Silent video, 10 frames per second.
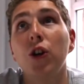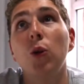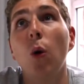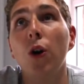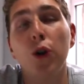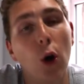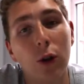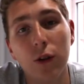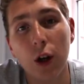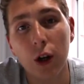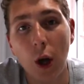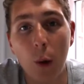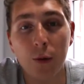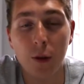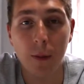You are not
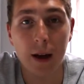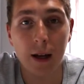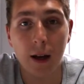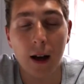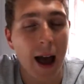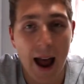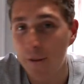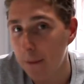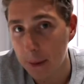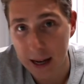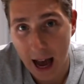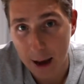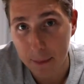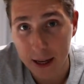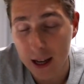going to make everybody
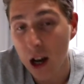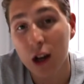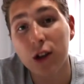happy.